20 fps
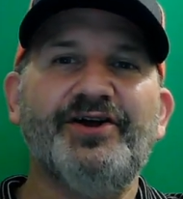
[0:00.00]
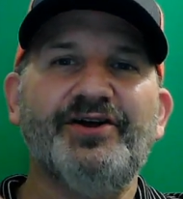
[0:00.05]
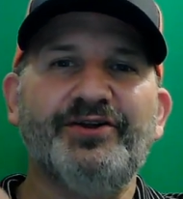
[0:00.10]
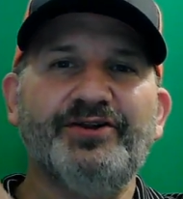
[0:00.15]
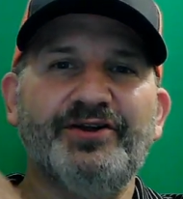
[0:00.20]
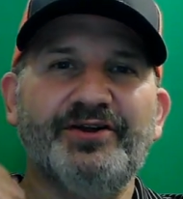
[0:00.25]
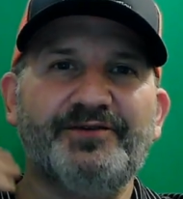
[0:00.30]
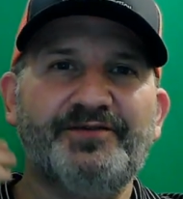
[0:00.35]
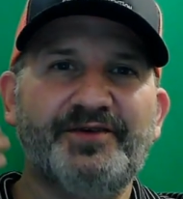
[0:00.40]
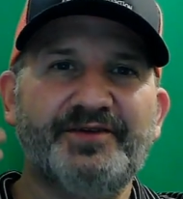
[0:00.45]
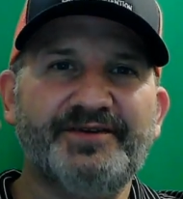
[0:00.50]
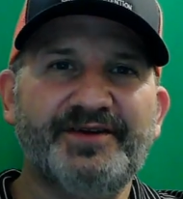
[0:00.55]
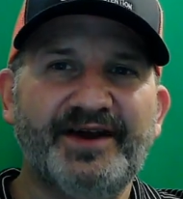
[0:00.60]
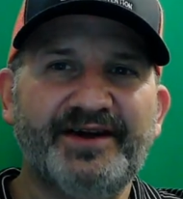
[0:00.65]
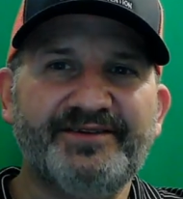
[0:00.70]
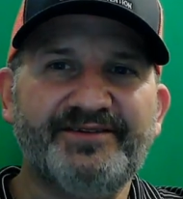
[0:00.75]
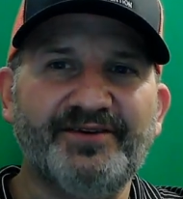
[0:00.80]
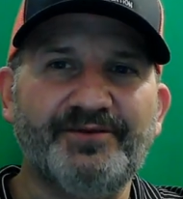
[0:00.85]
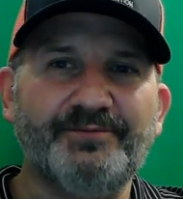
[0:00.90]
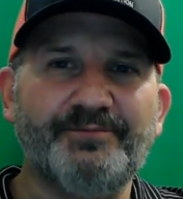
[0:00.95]
Look for
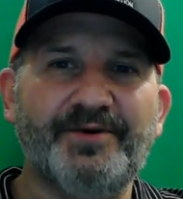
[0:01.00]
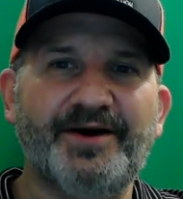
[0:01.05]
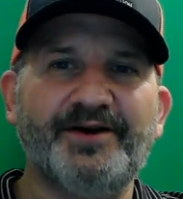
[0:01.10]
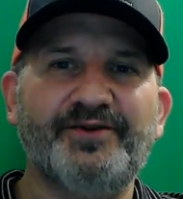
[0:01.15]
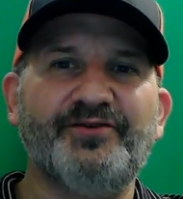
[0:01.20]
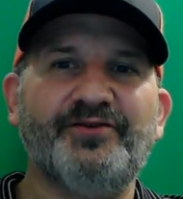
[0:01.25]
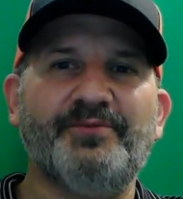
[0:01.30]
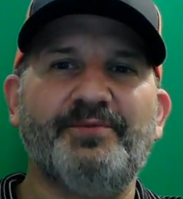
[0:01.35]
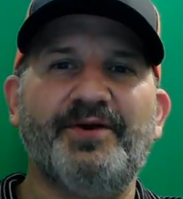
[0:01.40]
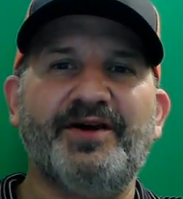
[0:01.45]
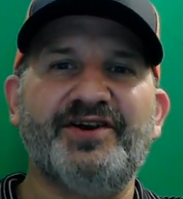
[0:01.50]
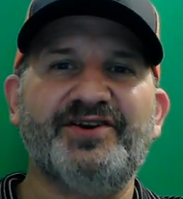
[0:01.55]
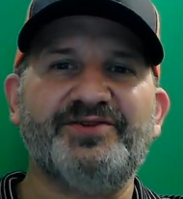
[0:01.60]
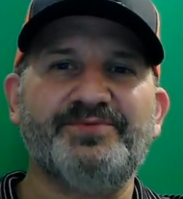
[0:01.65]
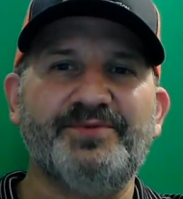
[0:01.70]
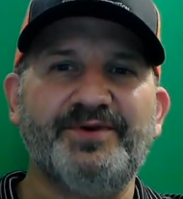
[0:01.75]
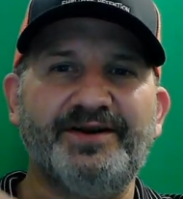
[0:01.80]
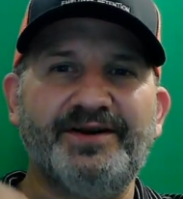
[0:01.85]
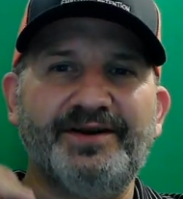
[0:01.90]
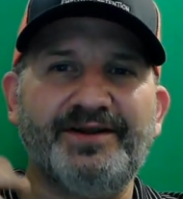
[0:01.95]
signs of
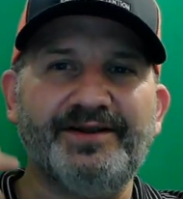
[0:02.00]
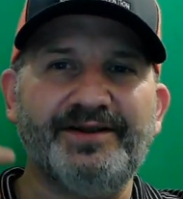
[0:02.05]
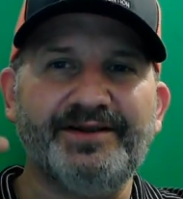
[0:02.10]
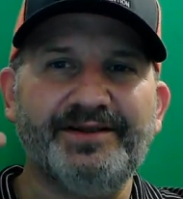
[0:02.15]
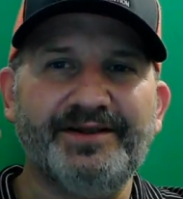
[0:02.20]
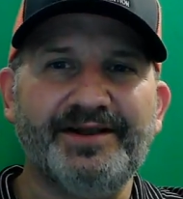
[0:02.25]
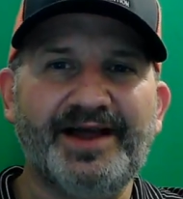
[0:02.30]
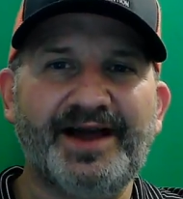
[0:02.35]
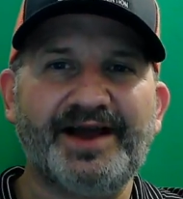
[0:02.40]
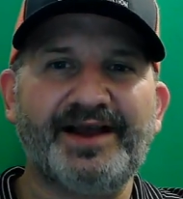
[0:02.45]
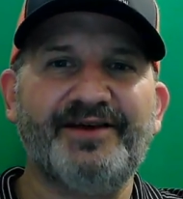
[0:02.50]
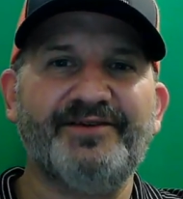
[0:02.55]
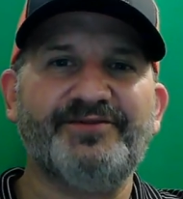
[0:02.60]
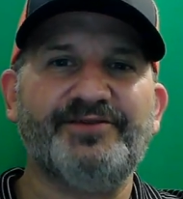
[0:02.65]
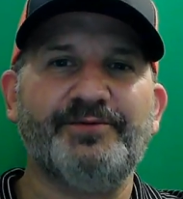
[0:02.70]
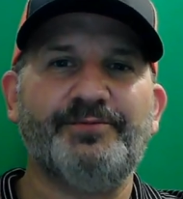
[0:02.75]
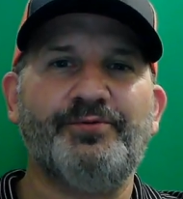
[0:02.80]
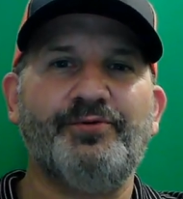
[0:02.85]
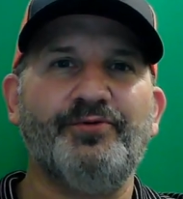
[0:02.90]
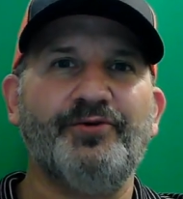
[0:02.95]
micromanagement, lack of
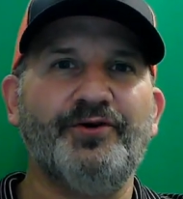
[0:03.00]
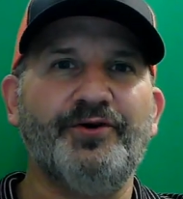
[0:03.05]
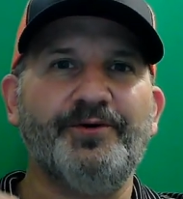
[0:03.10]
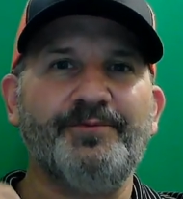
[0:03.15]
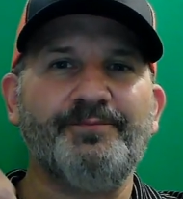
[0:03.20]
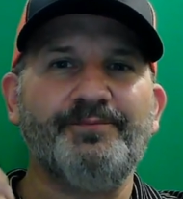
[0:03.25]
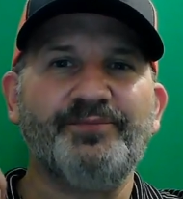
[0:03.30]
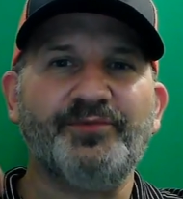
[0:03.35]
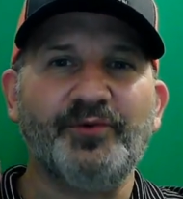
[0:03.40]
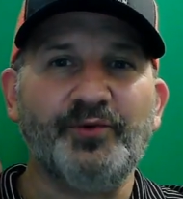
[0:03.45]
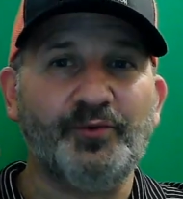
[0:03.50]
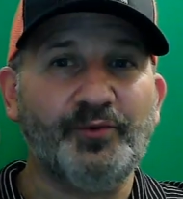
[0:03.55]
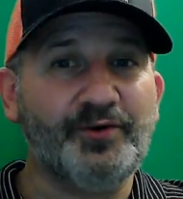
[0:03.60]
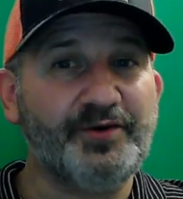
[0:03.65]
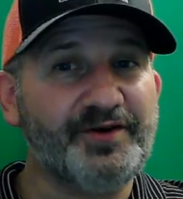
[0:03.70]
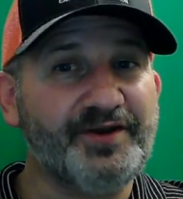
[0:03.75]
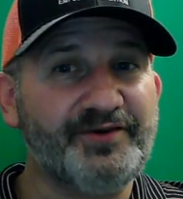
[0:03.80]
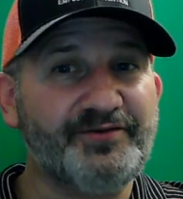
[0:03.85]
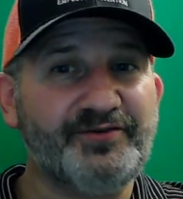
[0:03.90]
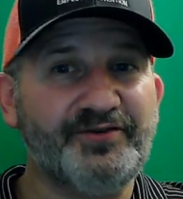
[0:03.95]
support, or
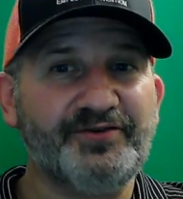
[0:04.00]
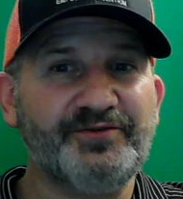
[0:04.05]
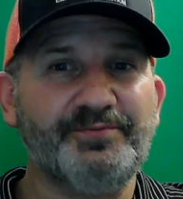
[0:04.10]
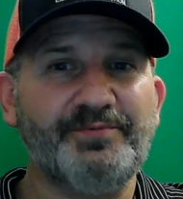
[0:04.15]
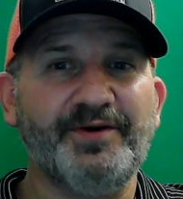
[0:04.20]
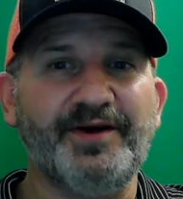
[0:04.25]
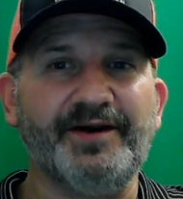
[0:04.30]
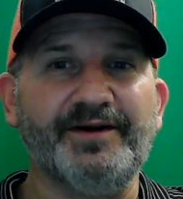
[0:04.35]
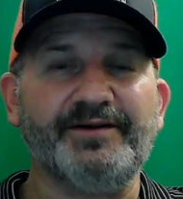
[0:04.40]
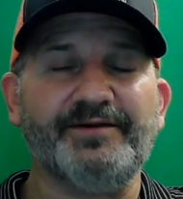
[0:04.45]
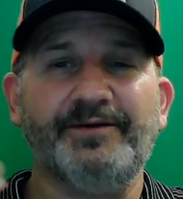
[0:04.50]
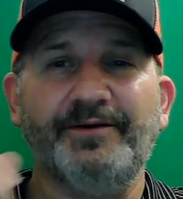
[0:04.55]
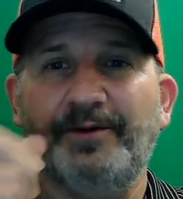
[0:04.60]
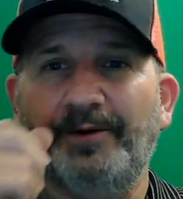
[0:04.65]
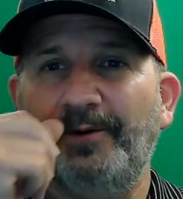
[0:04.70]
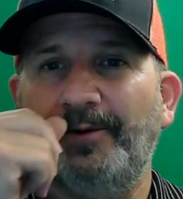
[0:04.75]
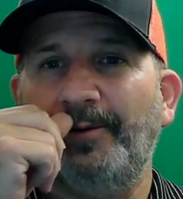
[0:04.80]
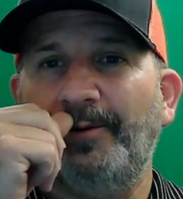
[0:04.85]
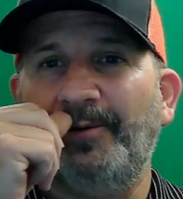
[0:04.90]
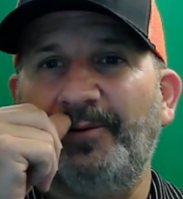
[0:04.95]
disrespect,
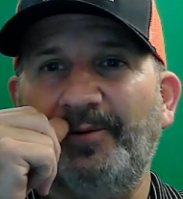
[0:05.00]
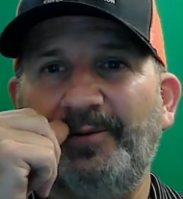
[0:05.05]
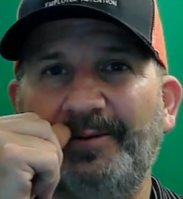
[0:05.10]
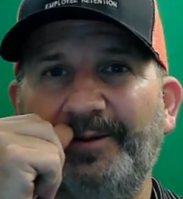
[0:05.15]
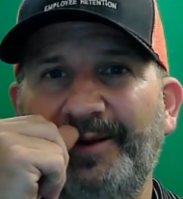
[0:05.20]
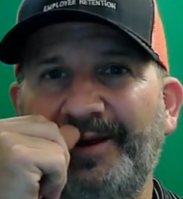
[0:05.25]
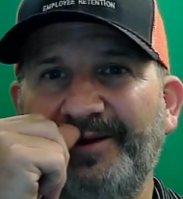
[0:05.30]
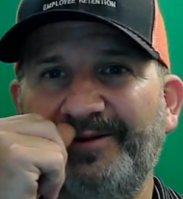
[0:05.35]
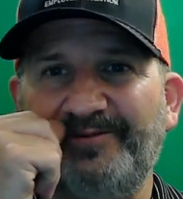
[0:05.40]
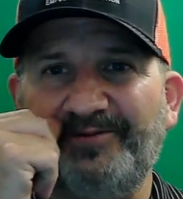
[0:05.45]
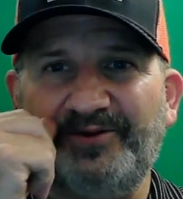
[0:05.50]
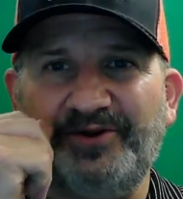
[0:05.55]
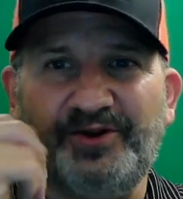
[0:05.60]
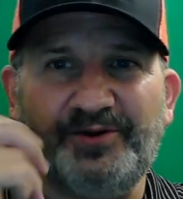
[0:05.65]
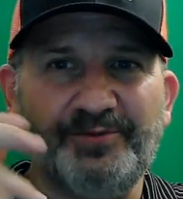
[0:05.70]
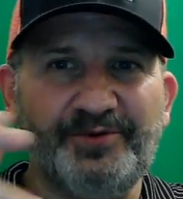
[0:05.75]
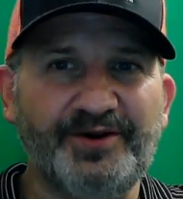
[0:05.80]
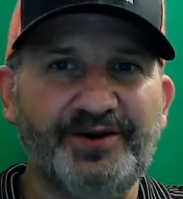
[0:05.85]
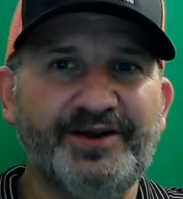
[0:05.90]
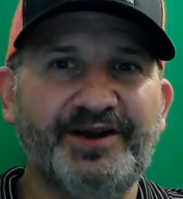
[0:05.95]
or lack of
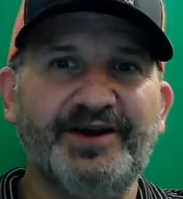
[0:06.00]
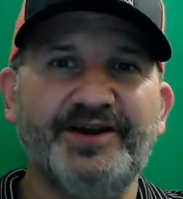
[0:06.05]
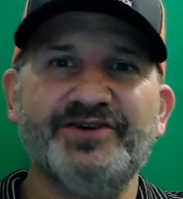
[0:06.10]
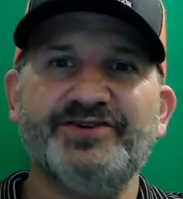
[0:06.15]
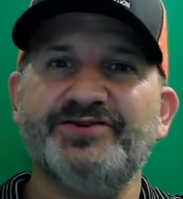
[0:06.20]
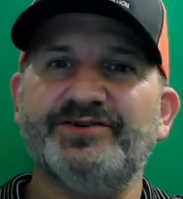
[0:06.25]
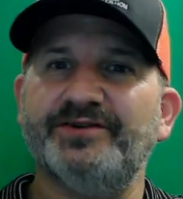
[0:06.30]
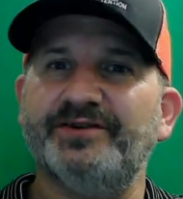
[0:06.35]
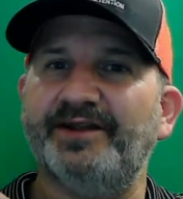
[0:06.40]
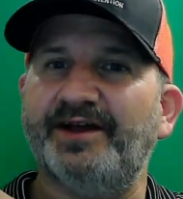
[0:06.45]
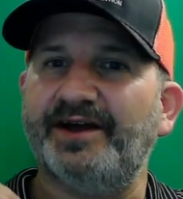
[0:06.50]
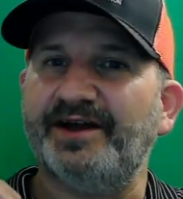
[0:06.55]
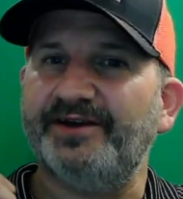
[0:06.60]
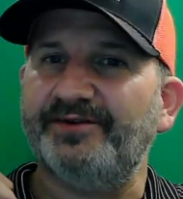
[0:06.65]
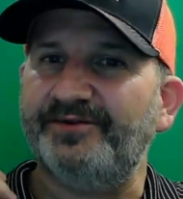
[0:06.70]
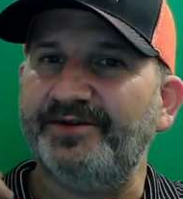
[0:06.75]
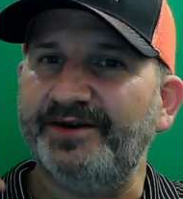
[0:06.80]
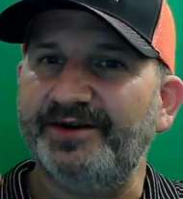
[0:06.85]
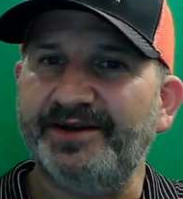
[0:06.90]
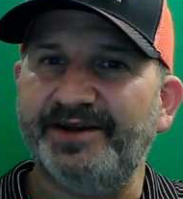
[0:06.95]
communication, lack of
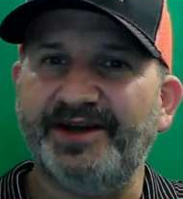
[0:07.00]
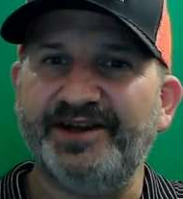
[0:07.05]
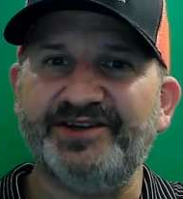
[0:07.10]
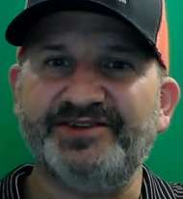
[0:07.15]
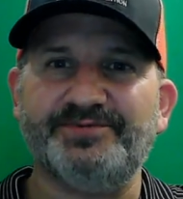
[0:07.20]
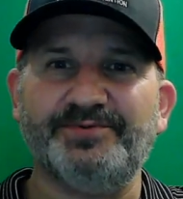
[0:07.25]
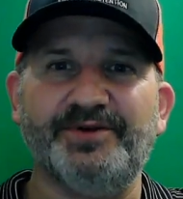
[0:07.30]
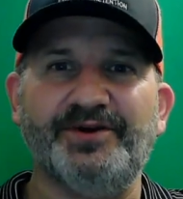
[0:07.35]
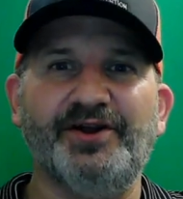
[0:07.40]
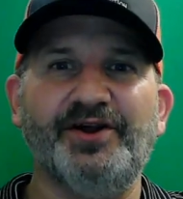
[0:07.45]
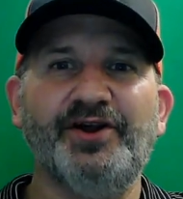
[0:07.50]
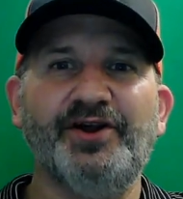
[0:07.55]
engagement.